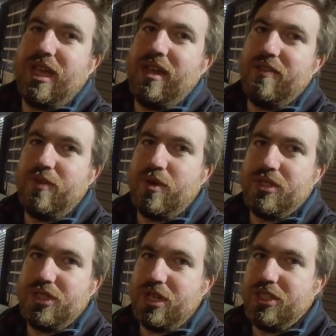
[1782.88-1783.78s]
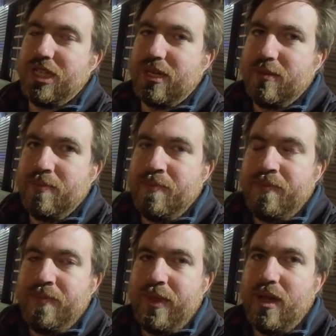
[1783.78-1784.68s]
The ID4 is charging.
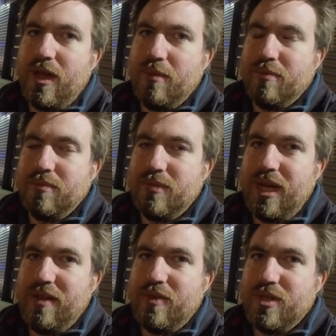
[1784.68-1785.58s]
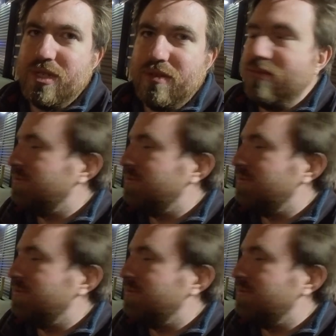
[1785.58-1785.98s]
ID4 is at